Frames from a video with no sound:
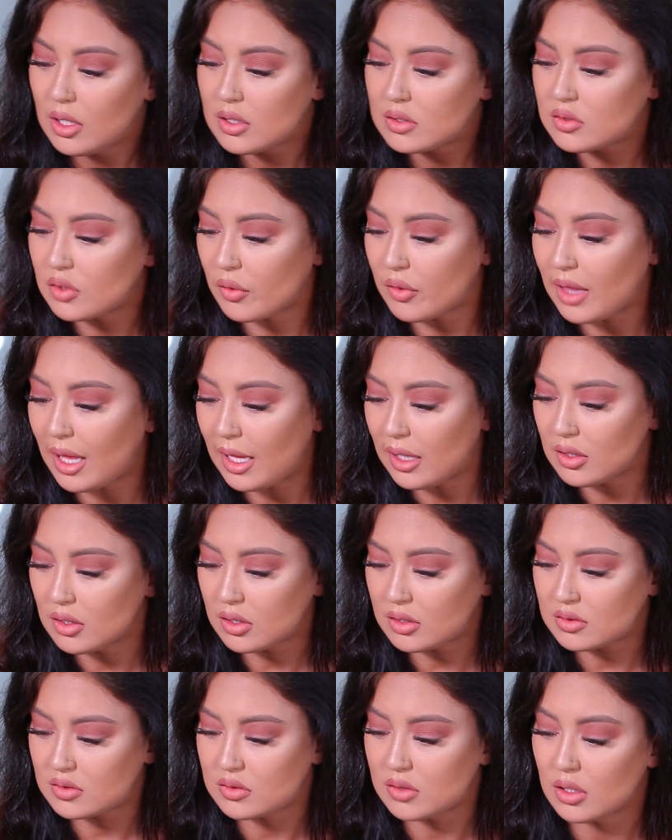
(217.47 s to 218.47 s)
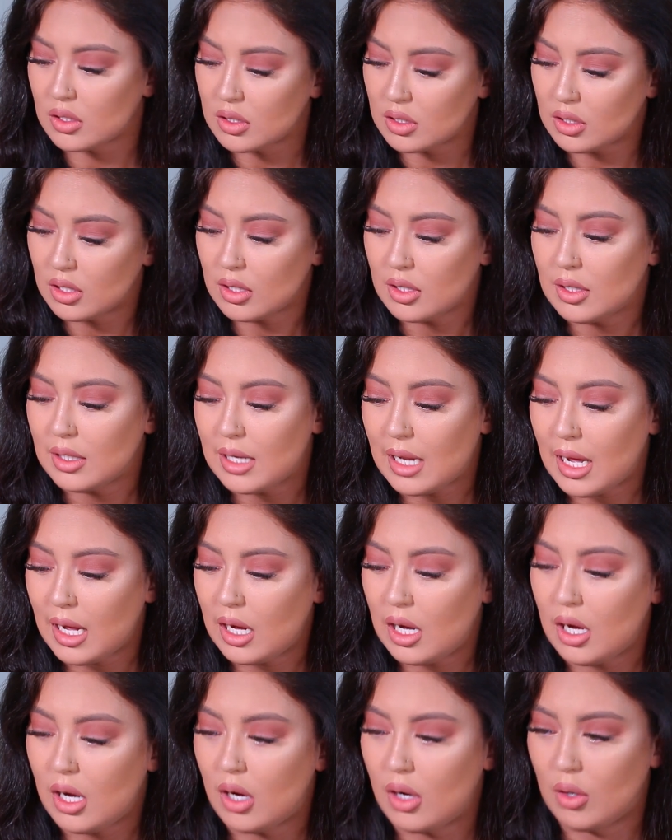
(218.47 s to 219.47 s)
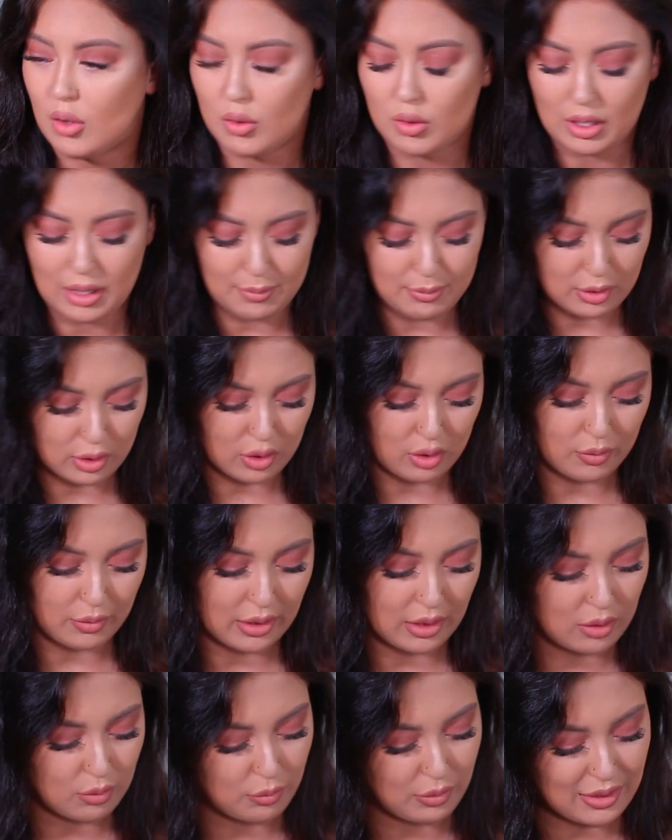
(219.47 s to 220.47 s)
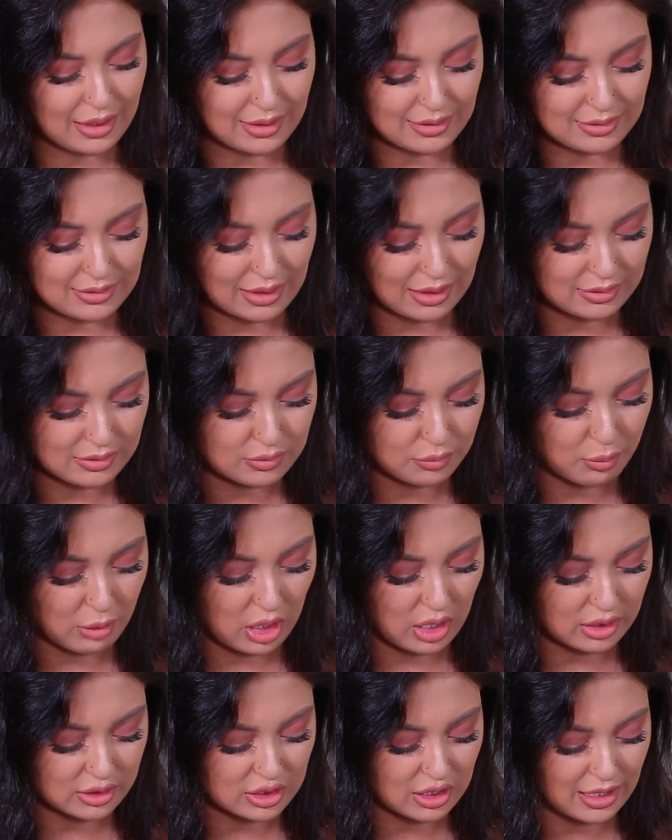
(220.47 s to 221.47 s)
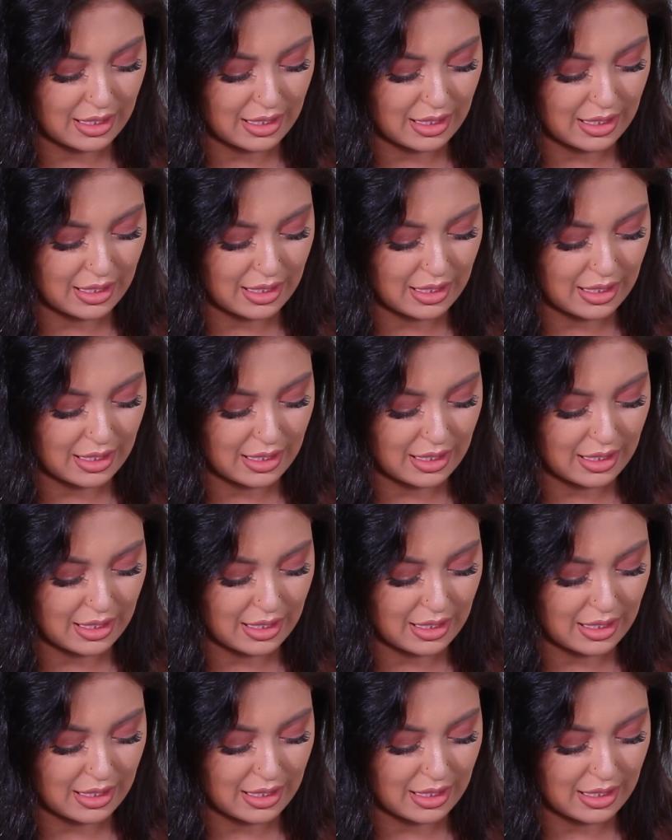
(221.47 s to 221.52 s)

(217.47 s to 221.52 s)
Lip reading: So that looks good. Now I'm going to go in with a dense brush,